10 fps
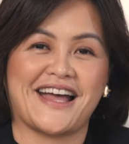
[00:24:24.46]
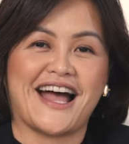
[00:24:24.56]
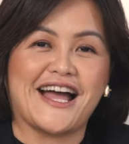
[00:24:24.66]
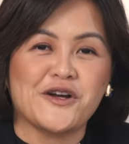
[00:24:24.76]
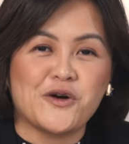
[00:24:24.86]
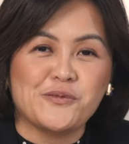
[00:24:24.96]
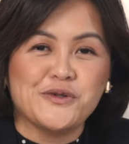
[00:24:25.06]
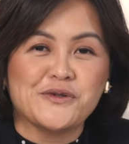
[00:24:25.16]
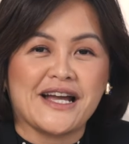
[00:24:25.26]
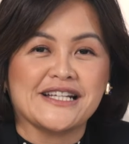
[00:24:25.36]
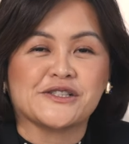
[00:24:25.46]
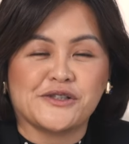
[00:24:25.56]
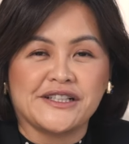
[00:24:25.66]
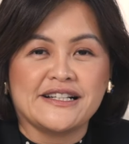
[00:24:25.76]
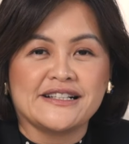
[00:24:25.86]
I hope you guys
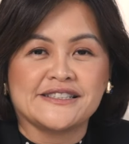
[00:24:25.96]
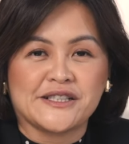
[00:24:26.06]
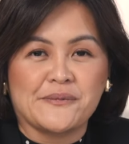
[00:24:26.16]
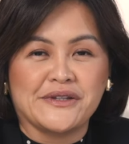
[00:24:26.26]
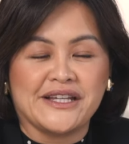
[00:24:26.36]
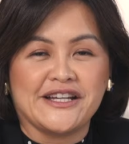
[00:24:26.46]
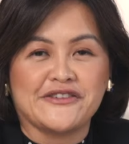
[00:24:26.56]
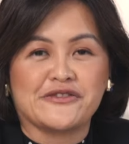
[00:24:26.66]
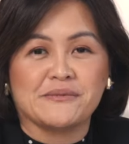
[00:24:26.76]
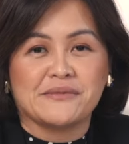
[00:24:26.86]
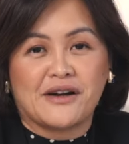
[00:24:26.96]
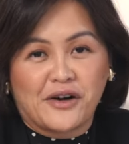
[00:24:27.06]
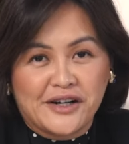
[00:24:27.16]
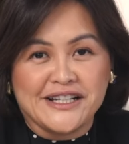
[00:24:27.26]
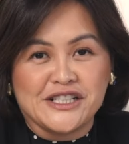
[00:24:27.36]
learn a little something from
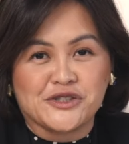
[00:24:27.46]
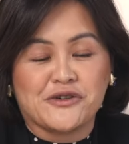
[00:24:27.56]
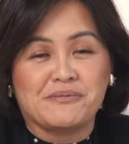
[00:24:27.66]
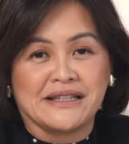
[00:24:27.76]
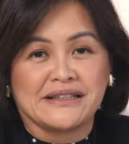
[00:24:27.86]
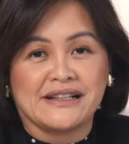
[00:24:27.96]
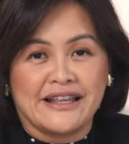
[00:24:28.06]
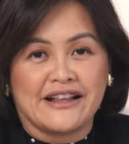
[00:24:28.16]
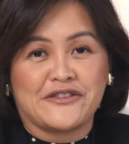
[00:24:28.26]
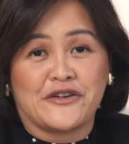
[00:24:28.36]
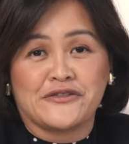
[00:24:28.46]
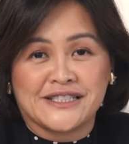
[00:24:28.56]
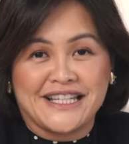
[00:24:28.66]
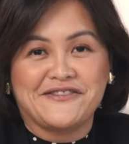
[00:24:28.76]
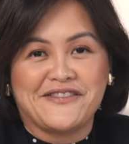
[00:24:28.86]
our issue of mental health, of
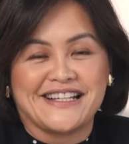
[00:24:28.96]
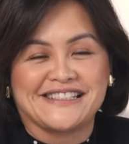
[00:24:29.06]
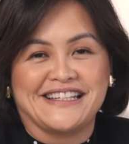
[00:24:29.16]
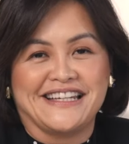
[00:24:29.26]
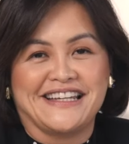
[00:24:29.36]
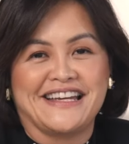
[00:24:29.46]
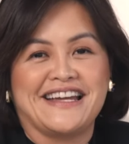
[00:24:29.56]
skinvesting,